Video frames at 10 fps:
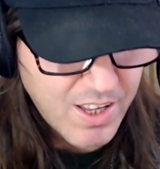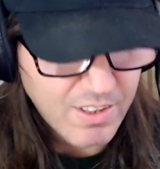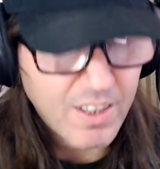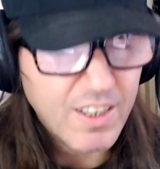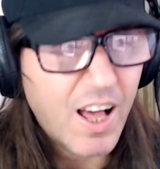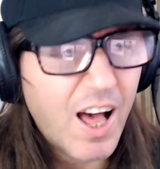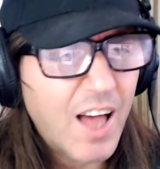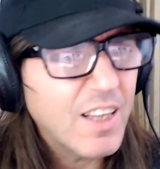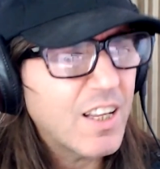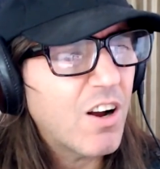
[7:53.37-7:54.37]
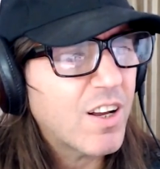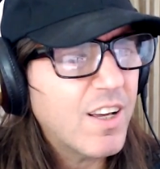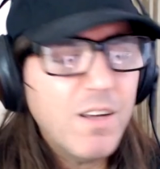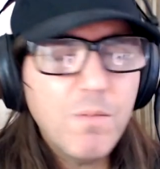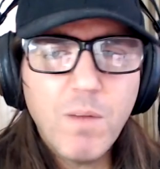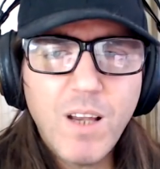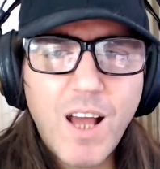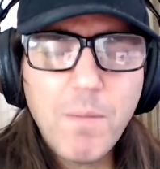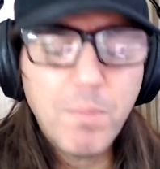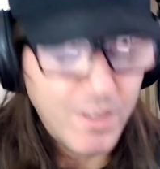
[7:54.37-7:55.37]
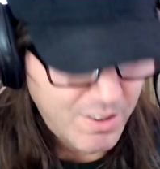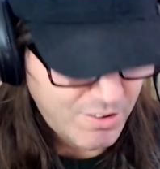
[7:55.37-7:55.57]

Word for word: Like the oligarchy, monopolies.